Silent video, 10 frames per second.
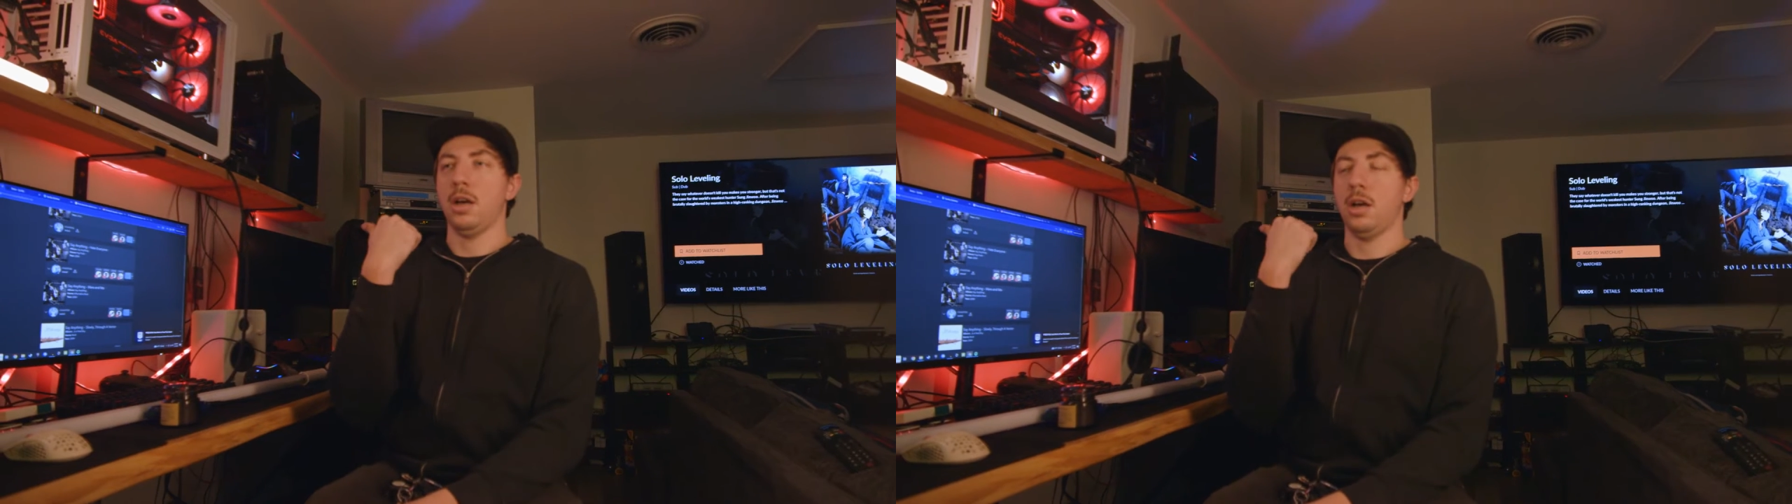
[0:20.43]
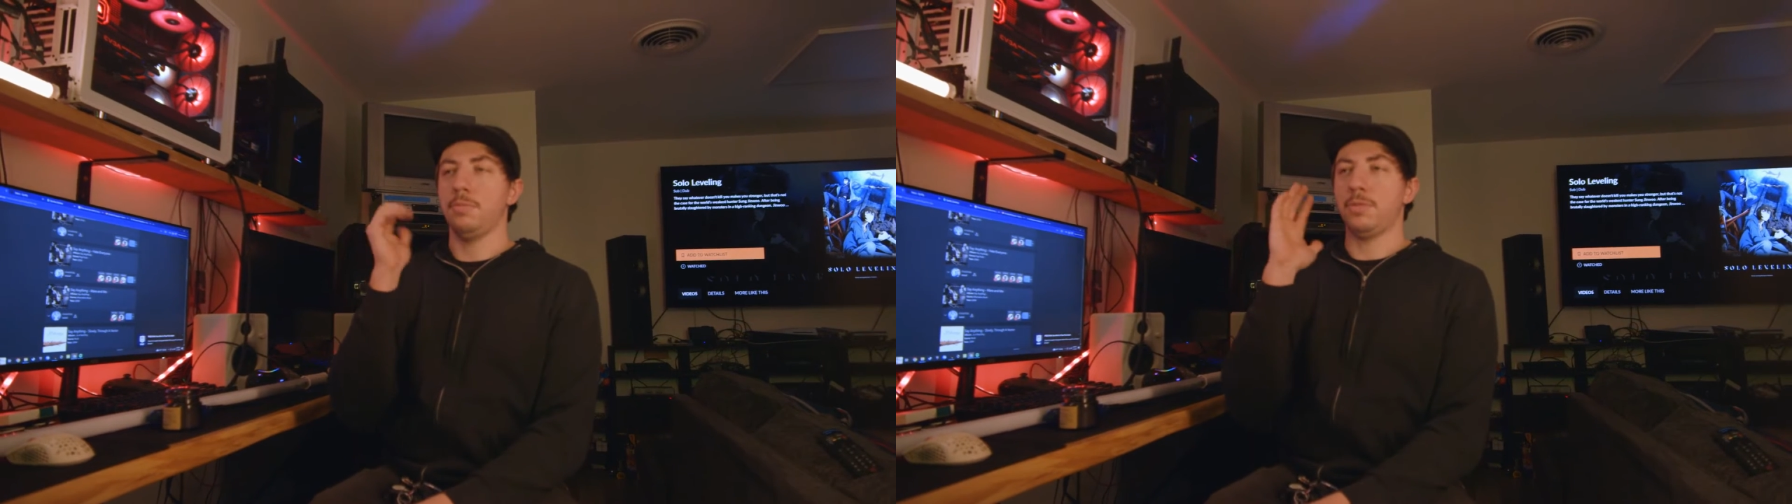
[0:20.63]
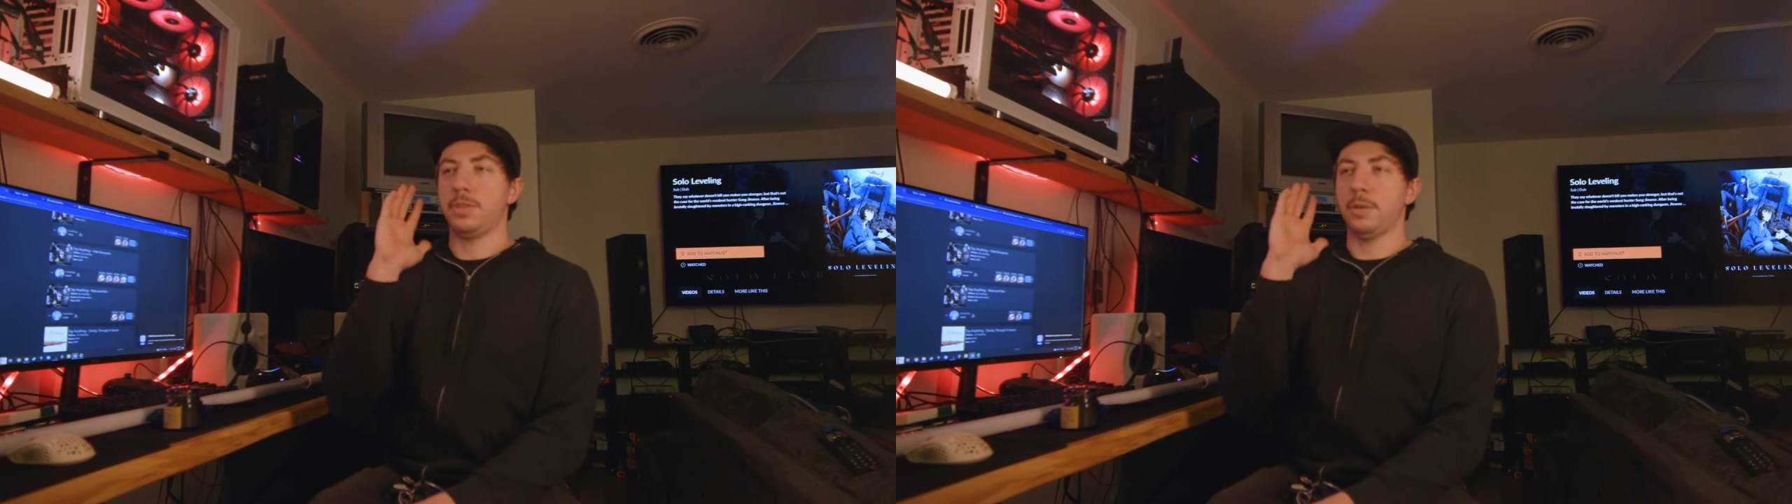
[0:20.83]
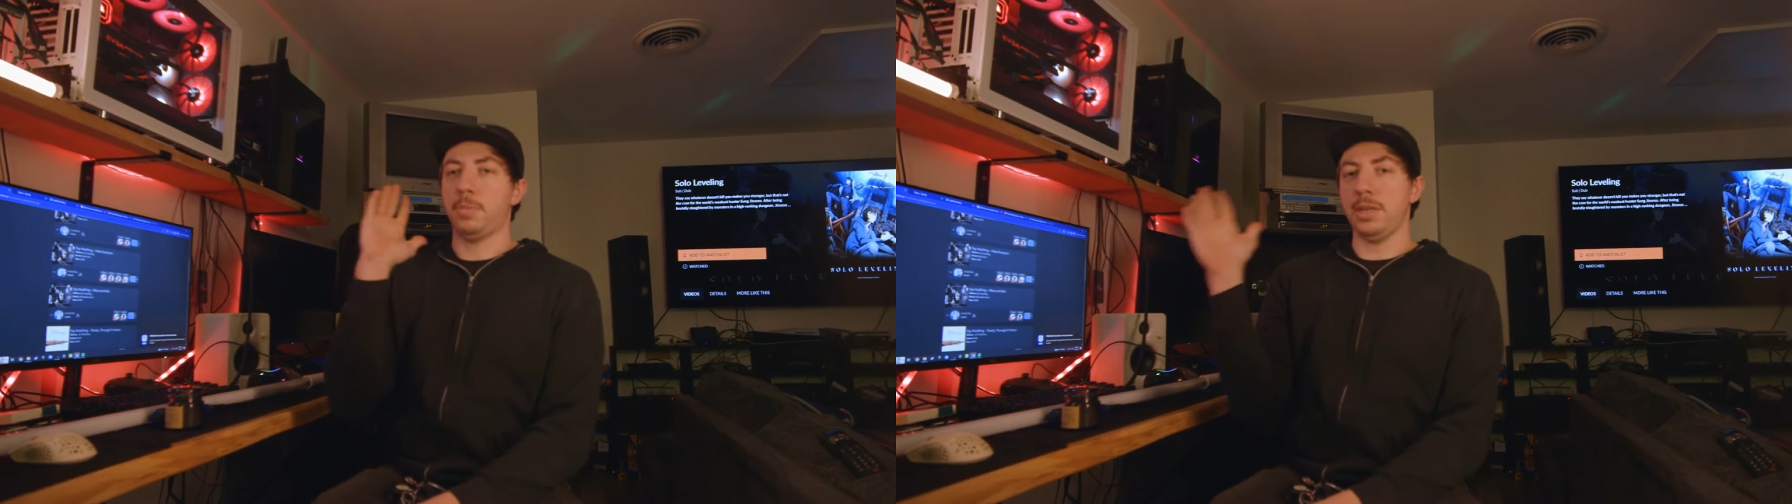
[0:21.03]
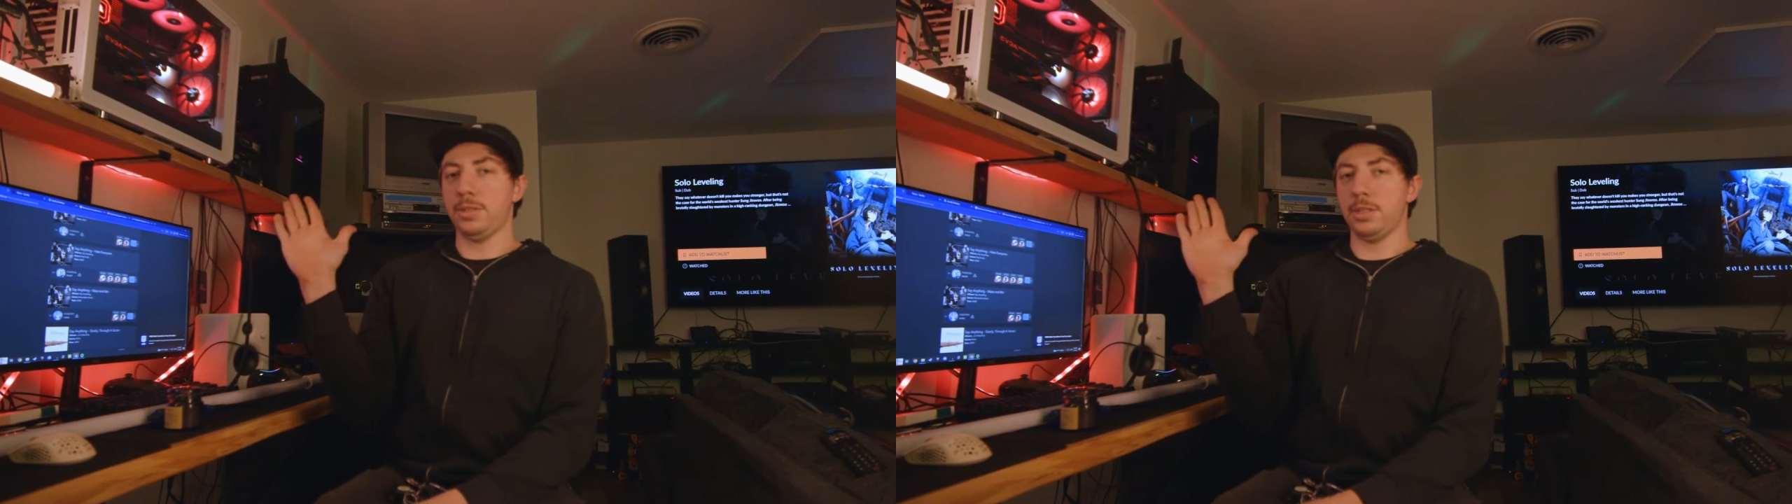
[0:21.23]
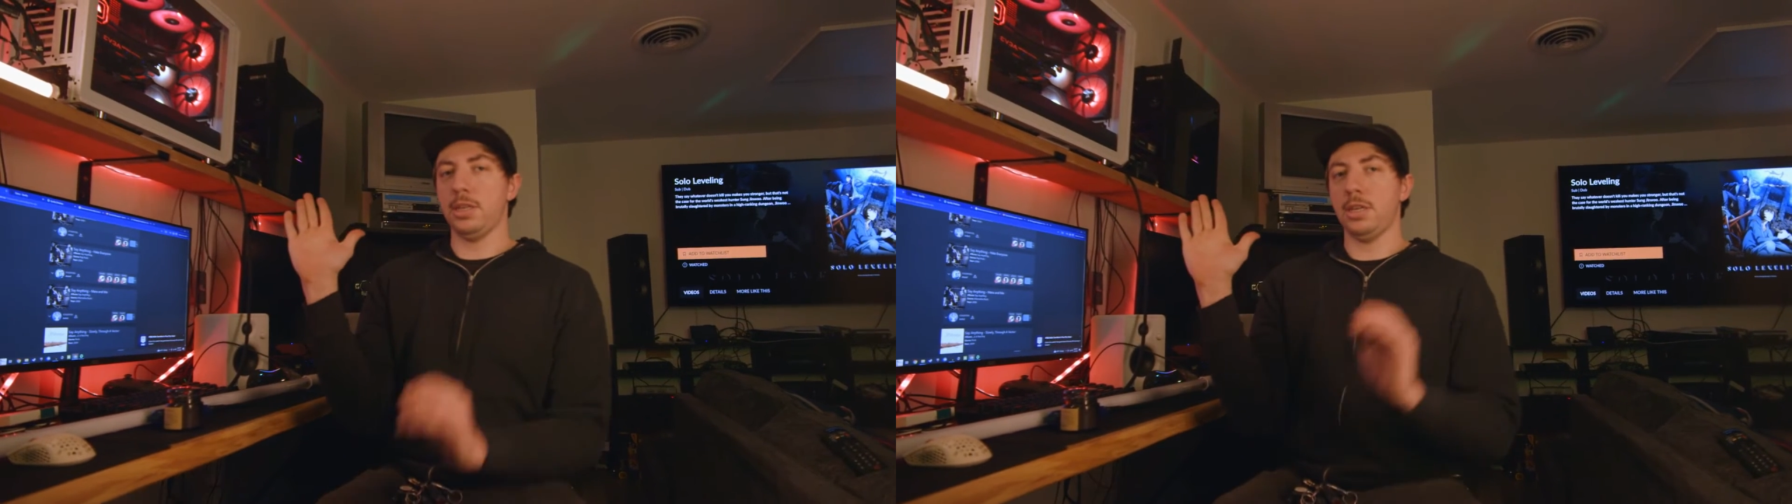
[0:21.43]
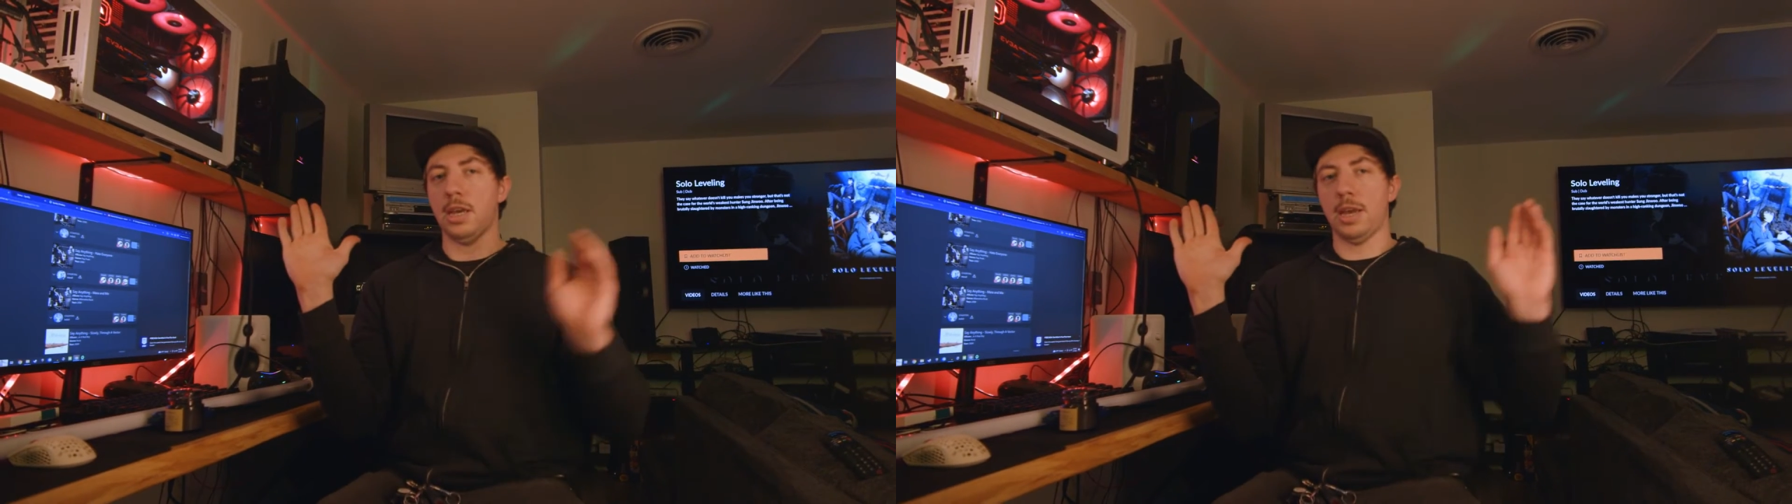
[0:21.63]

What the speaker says: The PC